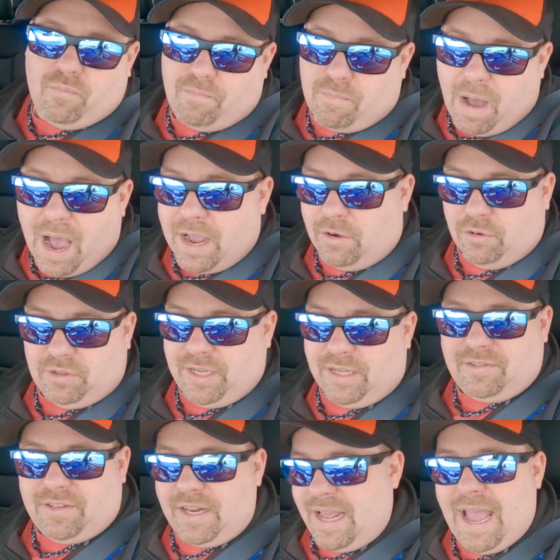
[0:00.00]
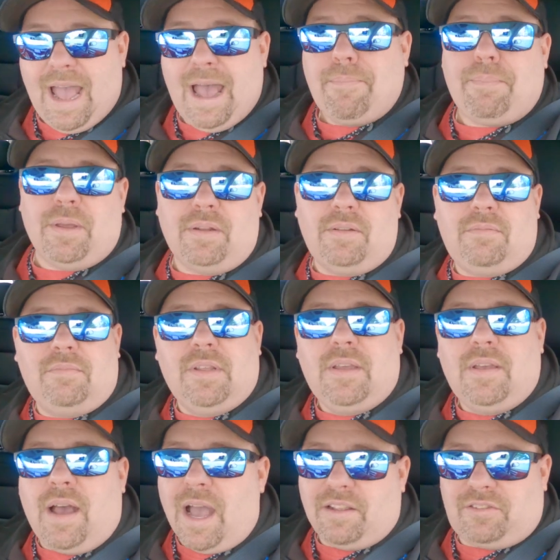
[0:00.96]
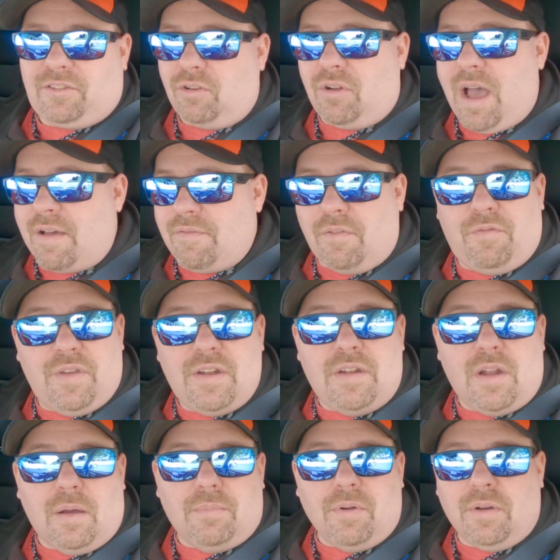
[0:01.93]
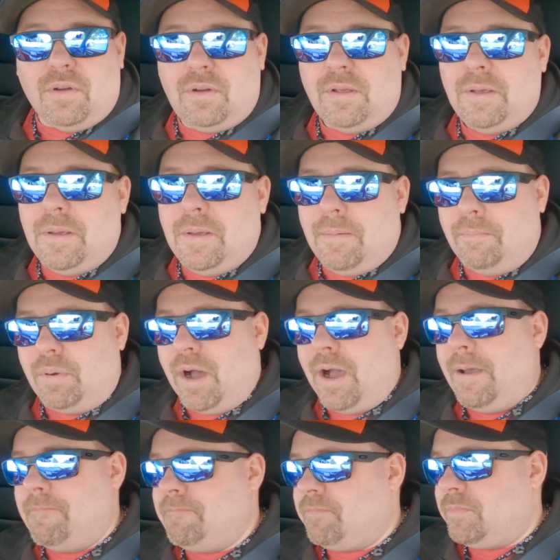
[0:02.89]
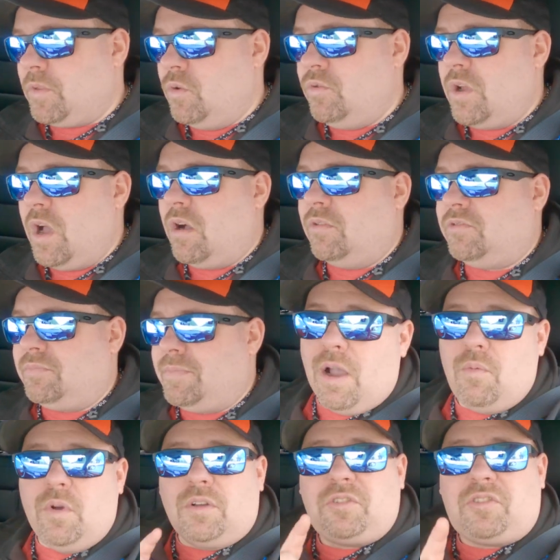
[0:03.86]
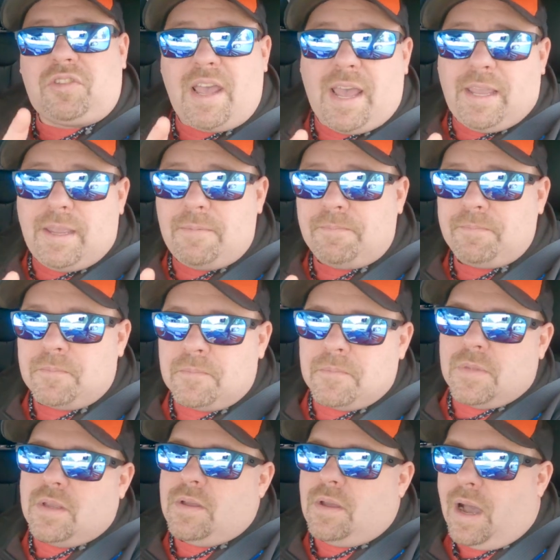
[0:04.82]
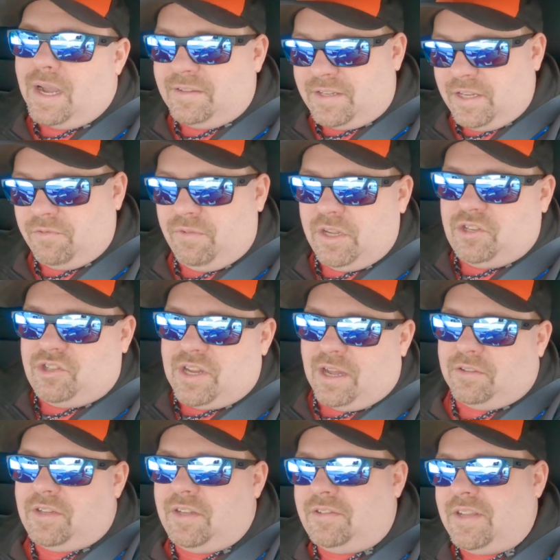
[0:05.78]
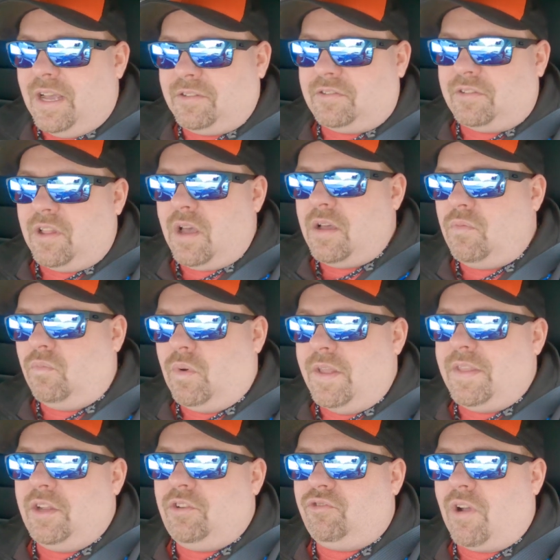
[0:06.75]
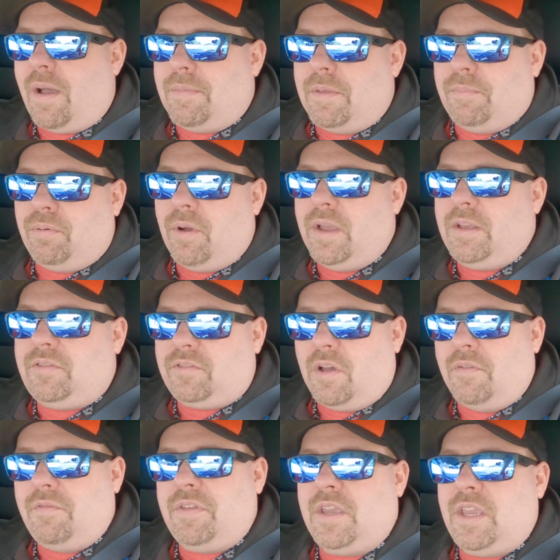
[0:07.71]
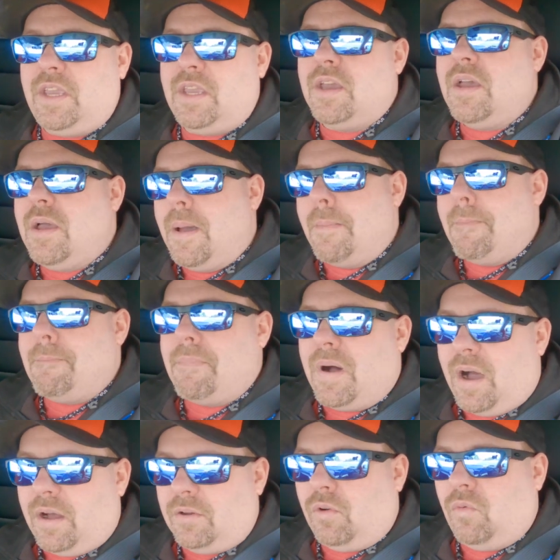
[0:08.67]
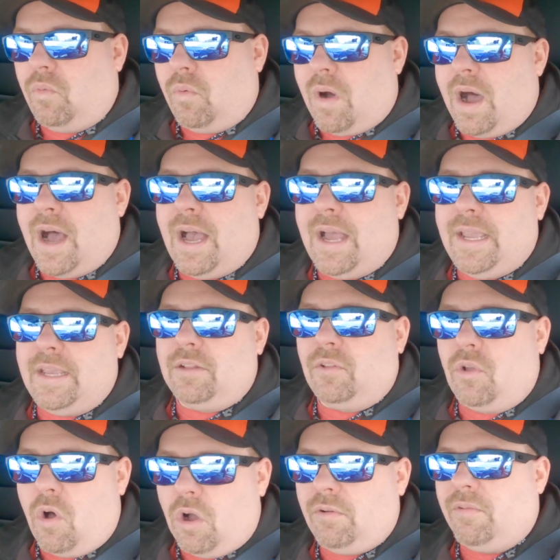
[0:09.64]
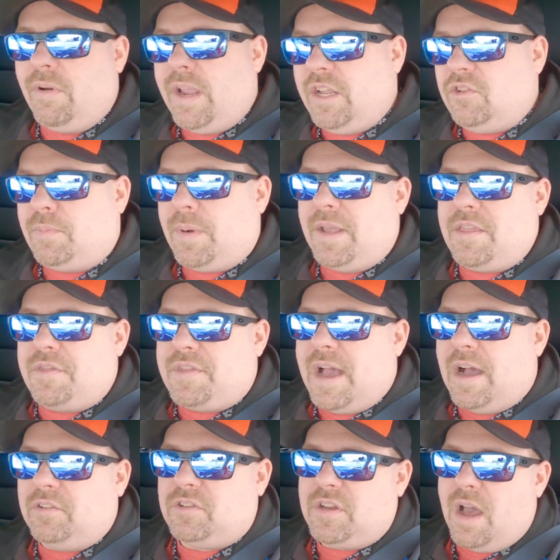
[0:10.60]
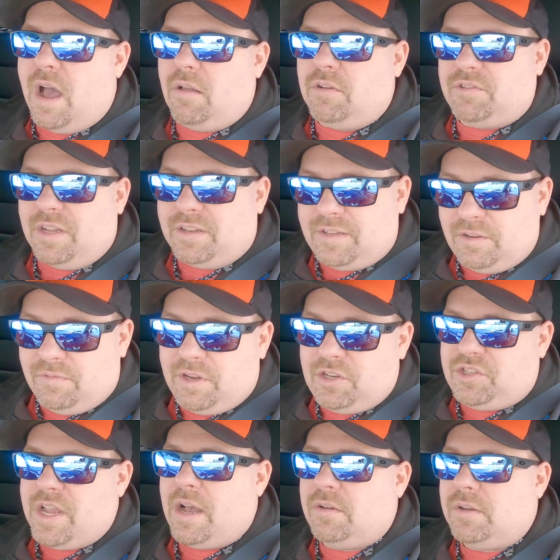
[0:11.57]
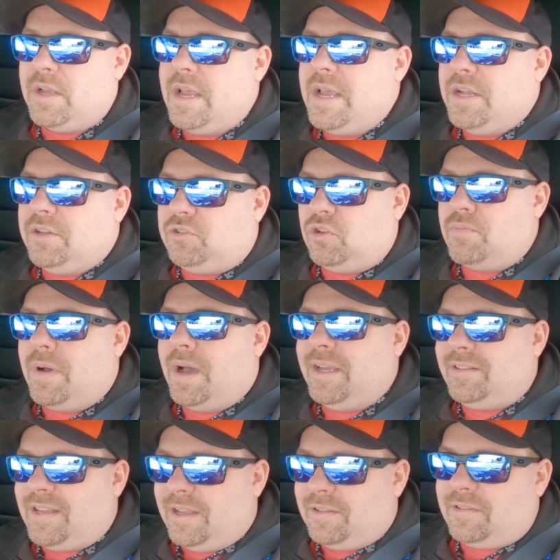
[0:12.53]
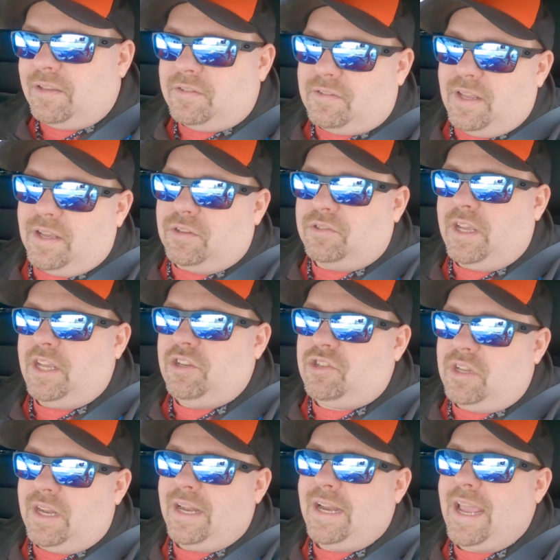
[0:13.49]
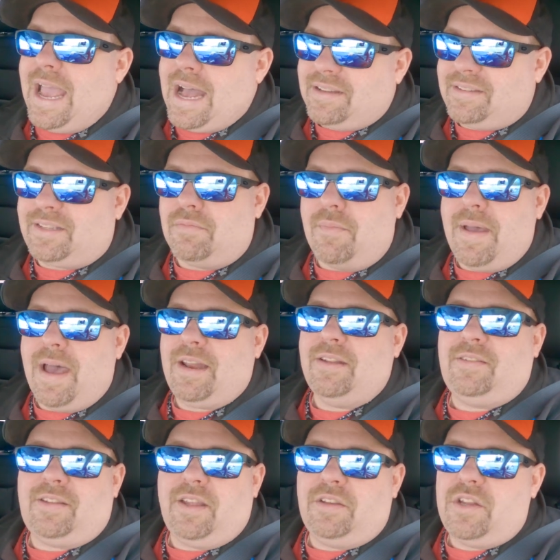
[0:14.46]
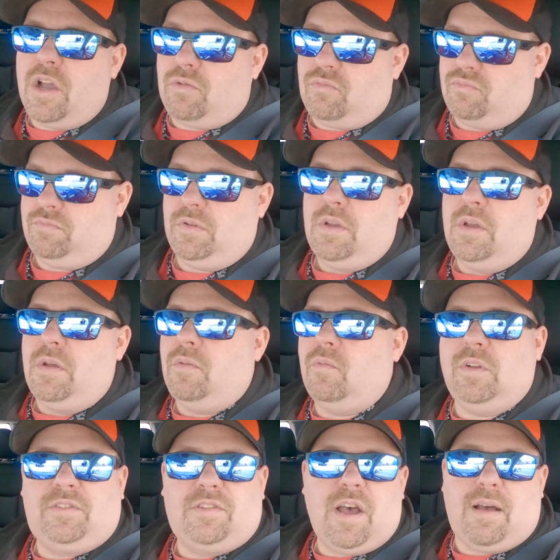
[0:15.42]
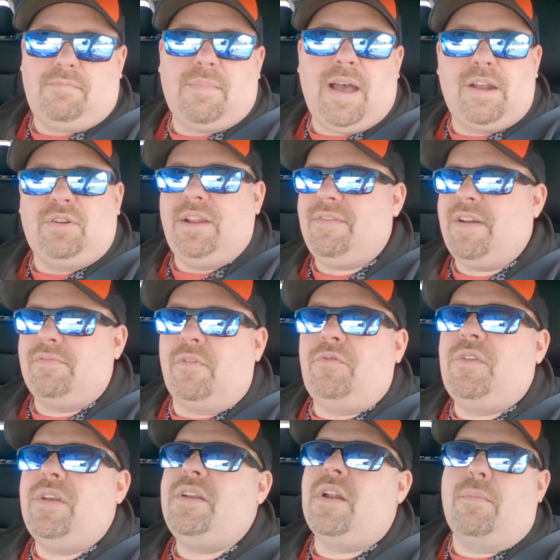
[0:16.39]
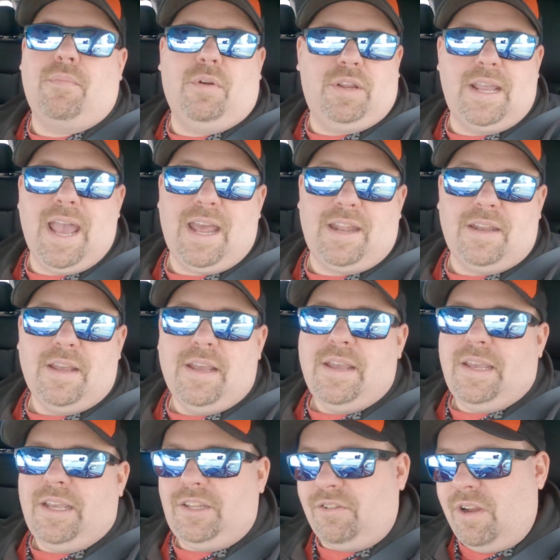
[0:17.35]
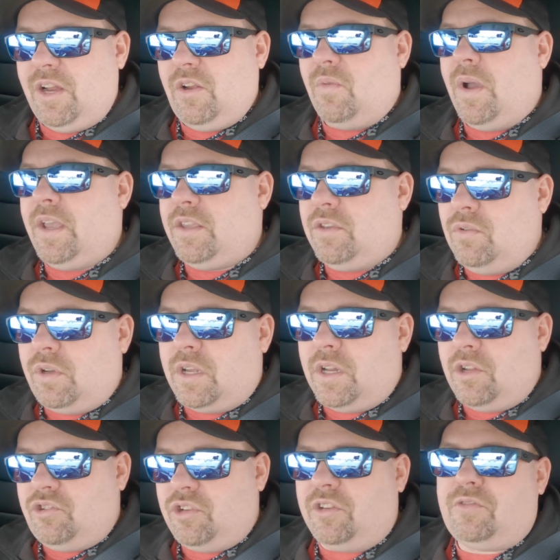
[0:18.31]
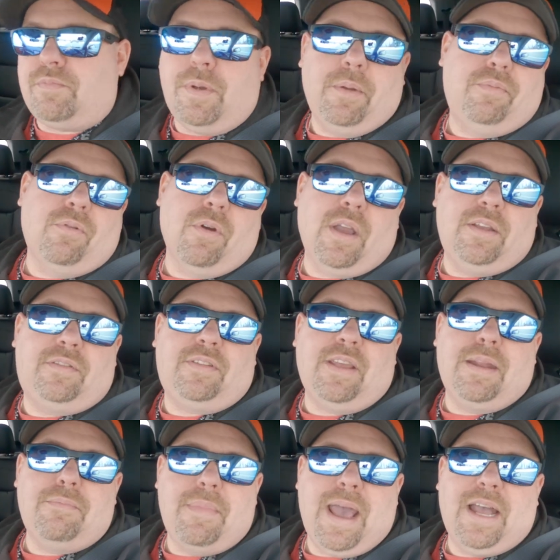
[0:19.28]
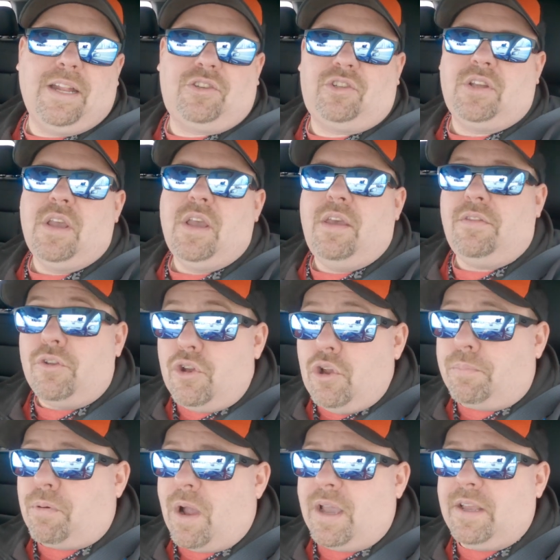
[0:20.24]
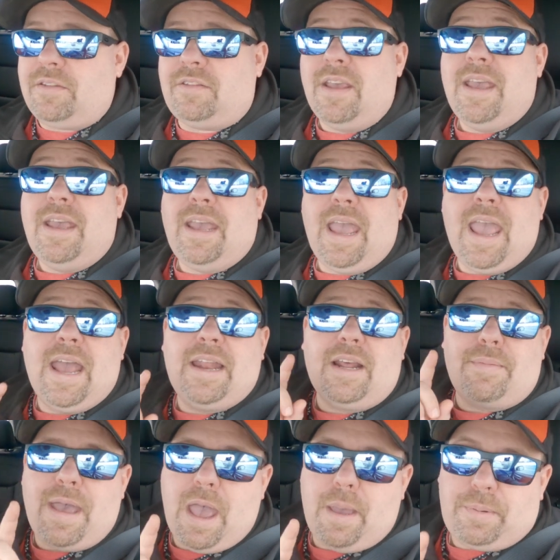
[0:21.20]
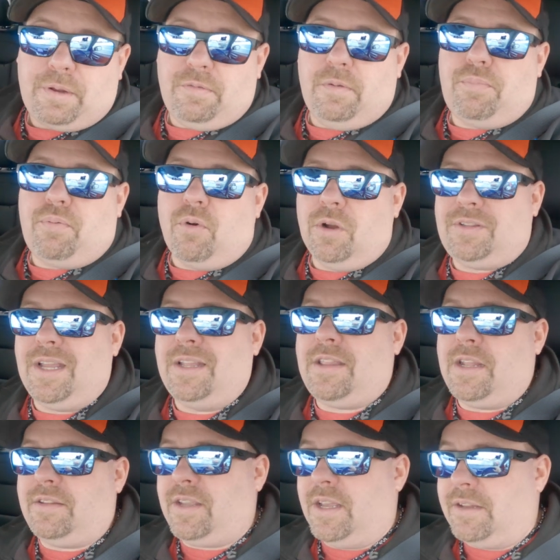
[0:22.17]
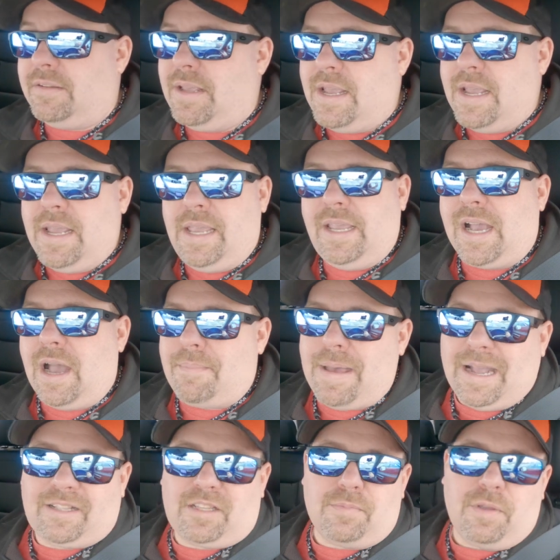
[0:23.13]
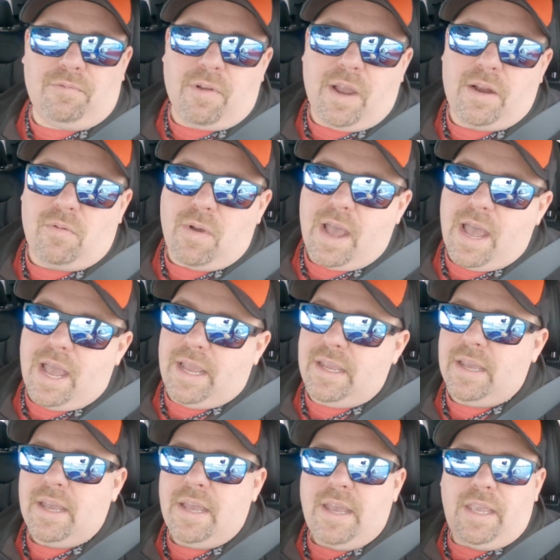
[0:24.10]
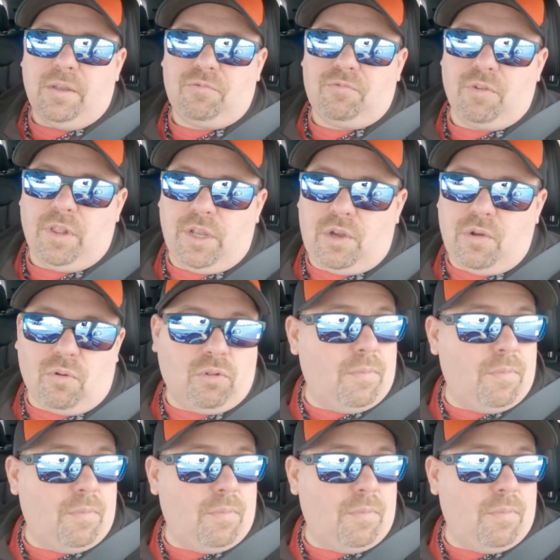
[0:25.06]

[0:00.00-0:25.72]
I don't think it's going to happen. I still don't have a VIN number, but who knows? I will say, I did reach out to Tesla when they dropped the price of the Model Y long range by the $1,000. I did reach out to my Tesla sales agent, and I asked him about it and said, yo, what's up? I don't even have a VIN number yet. Is there any way you can adjust my price and match the new price? And I'm happy to report that they did. He got back to me right away. He was really cool